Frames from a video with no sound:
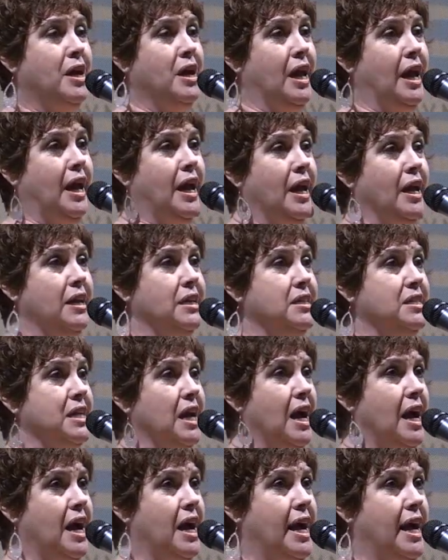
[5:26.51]
And
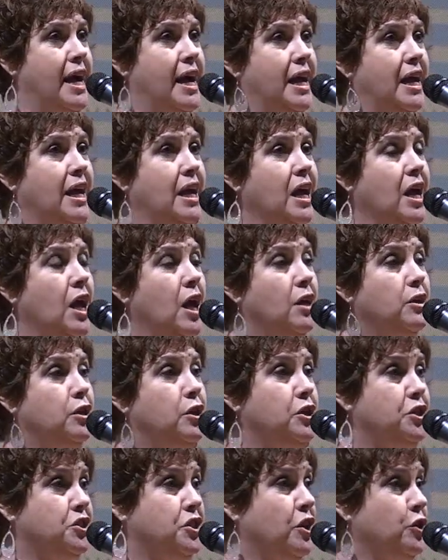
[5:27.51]
I
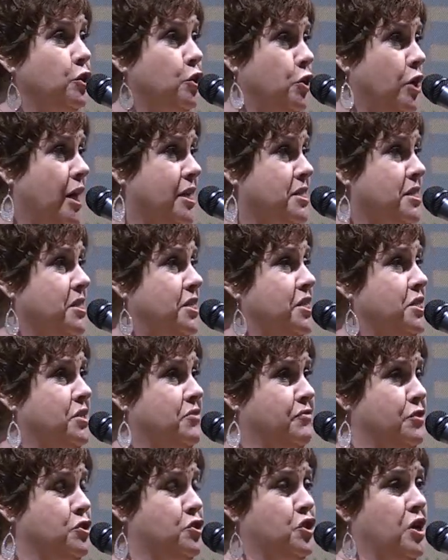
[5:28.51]
looked on
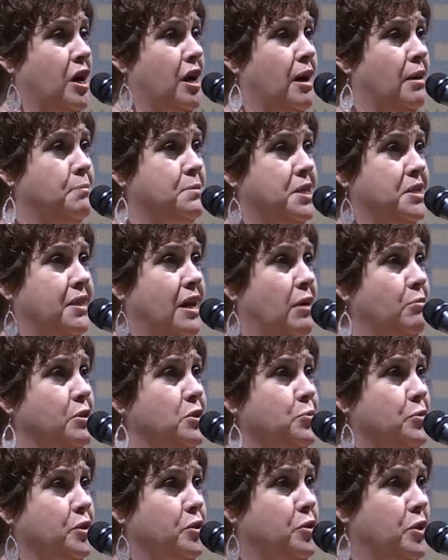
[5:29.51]
Craigslist for jobs, and that
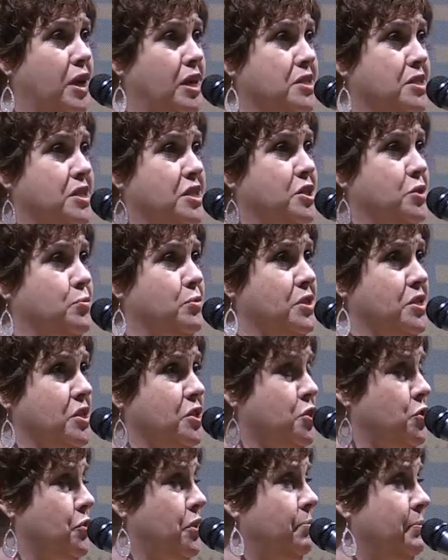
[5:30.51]
was when Craigslist was
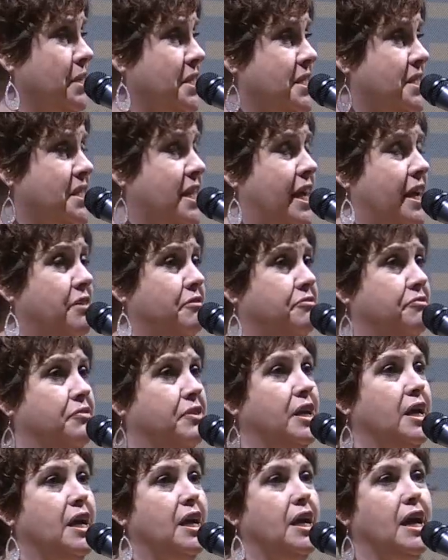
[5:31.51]
extremely safe.